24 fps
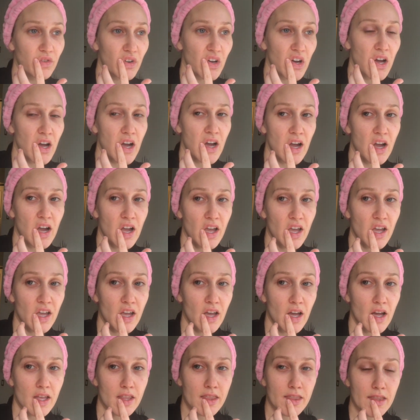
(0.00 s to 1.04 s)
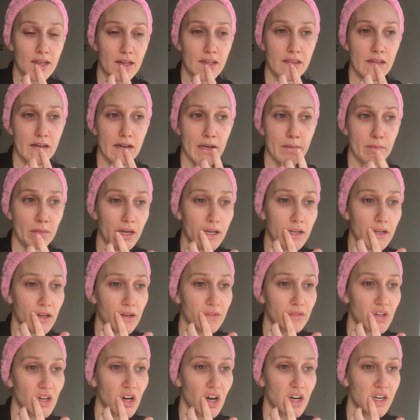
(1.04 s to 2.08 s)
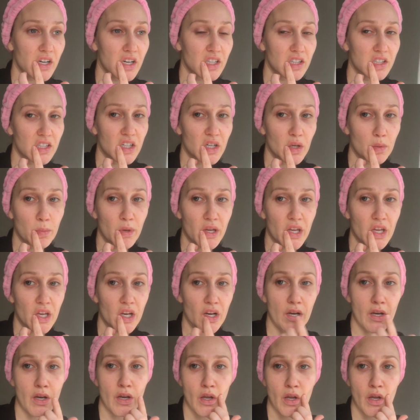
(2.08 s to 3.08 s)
I think that I might have gotten a little bit